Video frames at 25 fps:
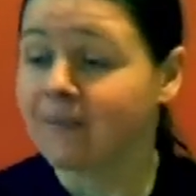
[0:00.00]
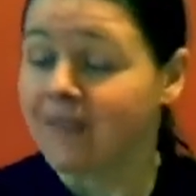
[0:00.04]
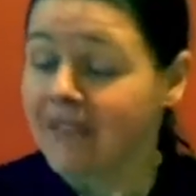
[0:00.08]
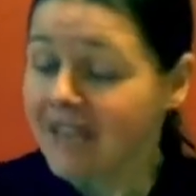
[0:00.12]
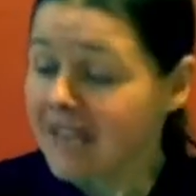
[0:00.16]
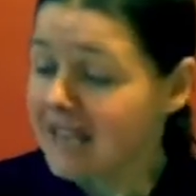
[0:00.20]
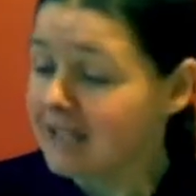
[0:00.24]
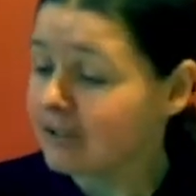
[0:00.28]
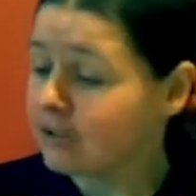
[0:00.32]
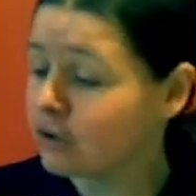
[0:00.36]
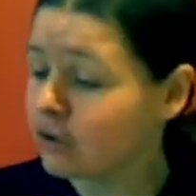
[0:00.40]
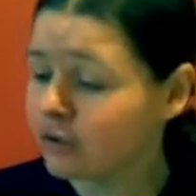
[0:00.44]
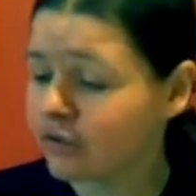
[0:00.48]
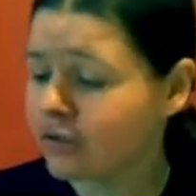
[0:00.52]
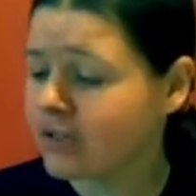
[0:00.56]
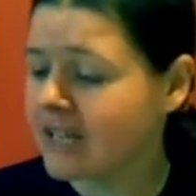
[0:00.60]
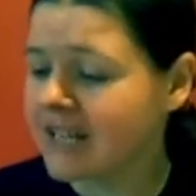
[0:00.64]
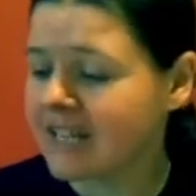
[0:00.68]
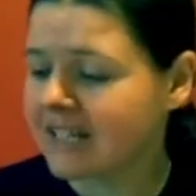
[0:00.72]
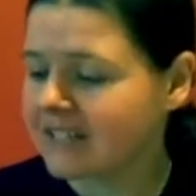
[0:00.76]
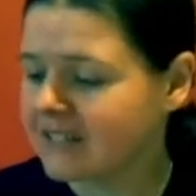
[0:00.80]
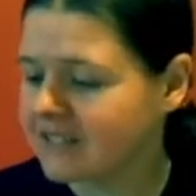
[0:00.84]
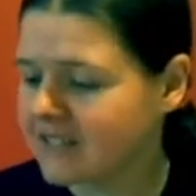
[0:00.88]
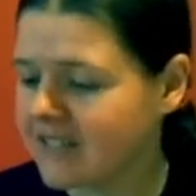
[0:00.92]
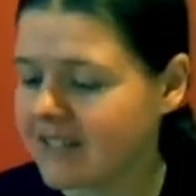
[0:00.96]
It doesn't
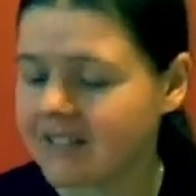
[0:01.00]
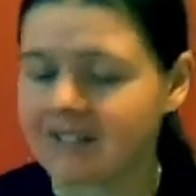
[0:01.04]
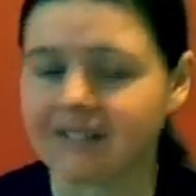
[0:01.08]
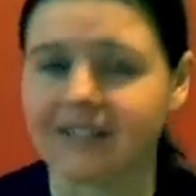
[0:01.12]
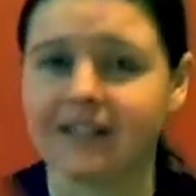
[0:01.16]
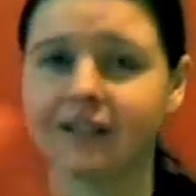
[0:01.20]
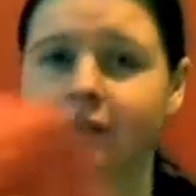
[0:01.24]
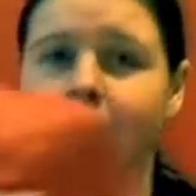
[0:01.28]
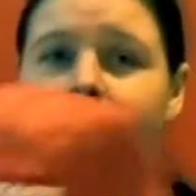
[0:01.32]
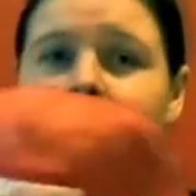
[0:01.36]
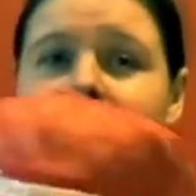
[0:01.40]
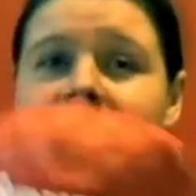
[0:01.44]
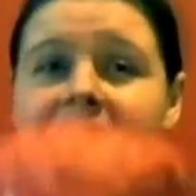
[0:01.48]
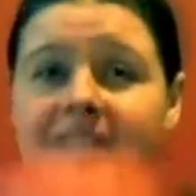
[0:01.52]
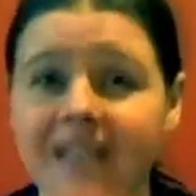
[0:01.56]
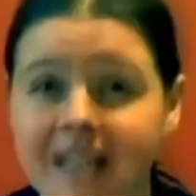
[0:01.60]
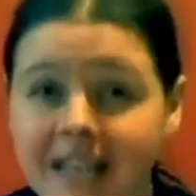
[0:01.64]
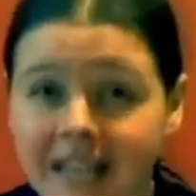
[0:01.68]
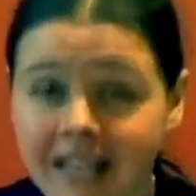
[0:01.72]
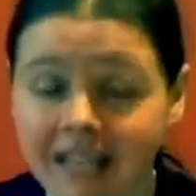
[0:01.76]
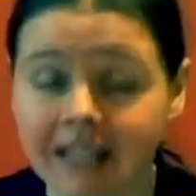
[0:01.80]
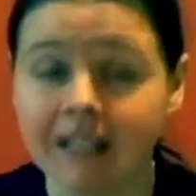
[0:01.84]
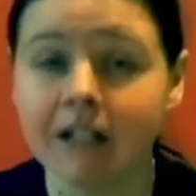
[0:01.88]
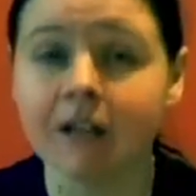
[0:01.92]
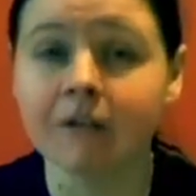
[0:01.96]
exist. This
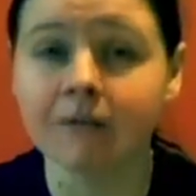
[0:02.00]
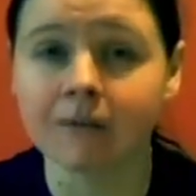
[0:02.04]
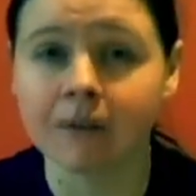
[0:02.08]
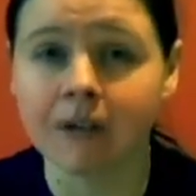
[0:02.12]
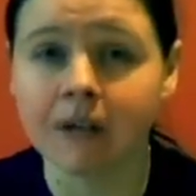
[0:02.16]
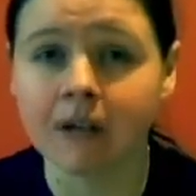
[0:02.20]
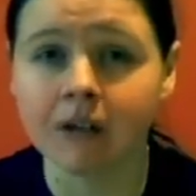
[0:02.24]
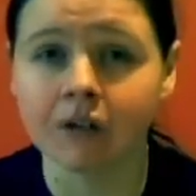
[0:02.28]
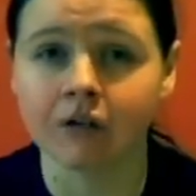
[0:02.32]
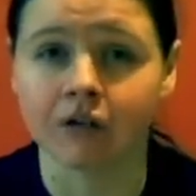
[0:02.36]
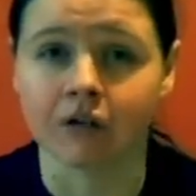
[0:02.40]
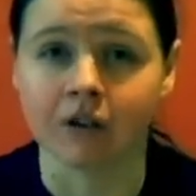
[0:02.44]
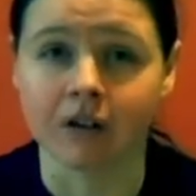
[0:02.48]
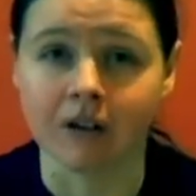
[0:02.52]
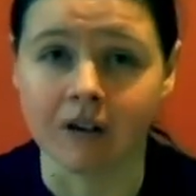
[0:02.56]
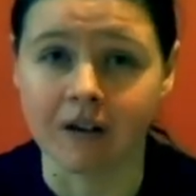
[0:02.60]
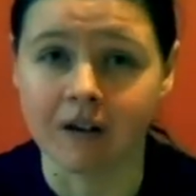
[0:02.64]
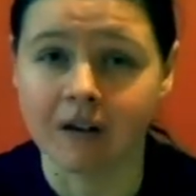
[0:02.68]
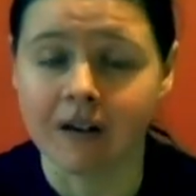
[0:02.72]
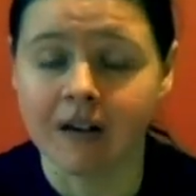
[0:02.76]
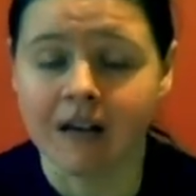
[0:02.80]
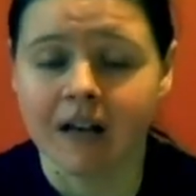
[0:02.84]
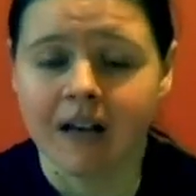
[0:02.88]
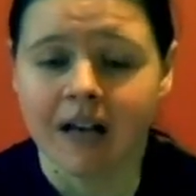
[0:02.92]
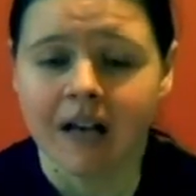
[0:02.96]
particular version
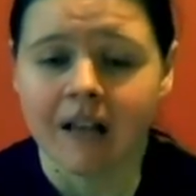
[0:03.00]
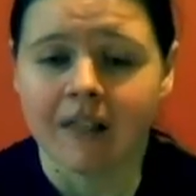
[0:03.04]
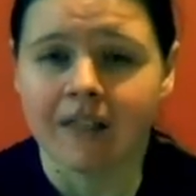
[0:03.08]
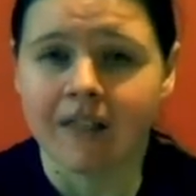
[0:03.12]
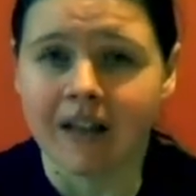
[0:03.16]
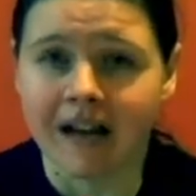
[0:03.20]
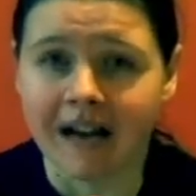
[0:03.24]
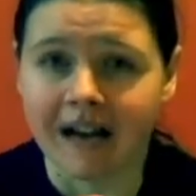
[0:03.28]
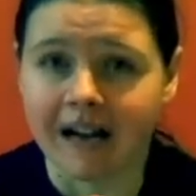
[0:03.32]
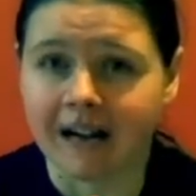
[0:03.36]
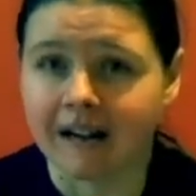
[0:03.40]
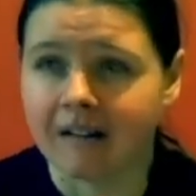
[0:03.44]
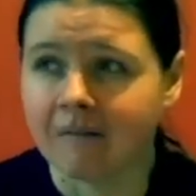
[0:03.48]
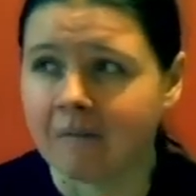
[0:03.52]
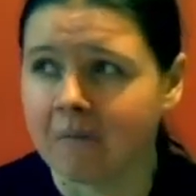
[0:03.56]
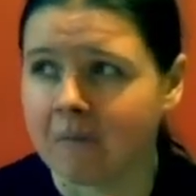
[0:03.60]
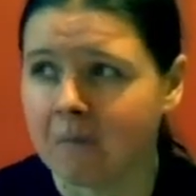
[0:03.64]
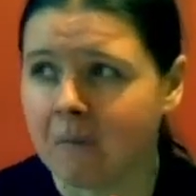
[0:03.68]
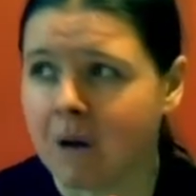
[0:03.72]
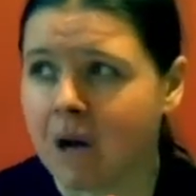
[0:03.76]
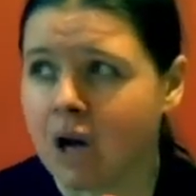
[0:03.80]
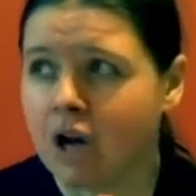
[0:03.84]
that